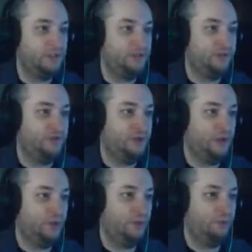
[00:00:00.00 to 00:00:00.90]

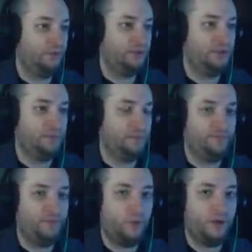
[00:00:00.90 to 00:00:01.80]
So really,
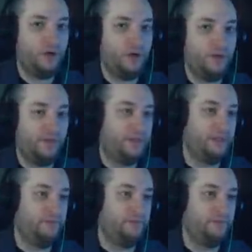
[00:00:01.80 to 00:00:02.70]
before
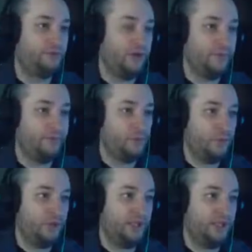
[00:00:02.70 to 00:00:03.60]
they start up the
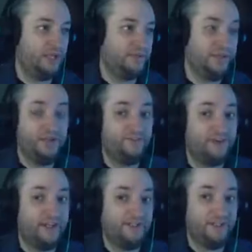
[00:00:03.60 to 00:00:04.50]
quarry again, they need to
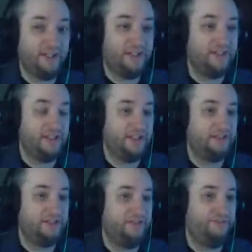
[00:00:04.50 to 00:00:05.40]
find they need to,
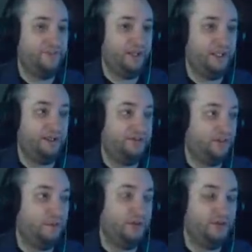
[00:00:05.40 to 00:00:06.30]
to find
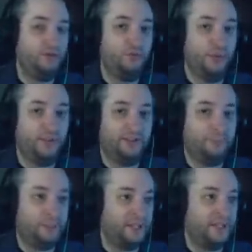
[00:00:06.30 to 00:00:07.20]
someone who's willing
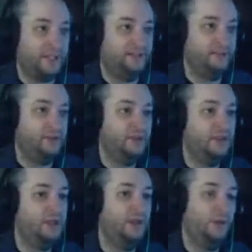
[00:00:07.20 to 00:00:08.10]
to buy,
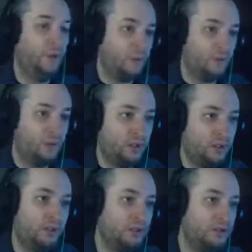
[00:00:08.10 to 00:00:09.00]
or
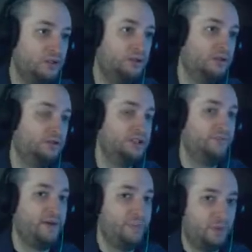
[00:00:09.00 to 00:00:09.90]

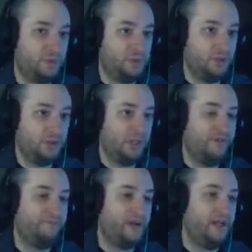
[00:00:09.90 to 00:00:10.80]
give up on the quarry
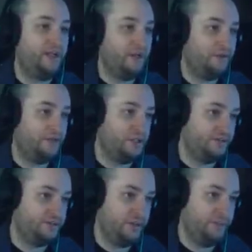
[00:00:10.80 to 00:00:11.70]
and find another industry.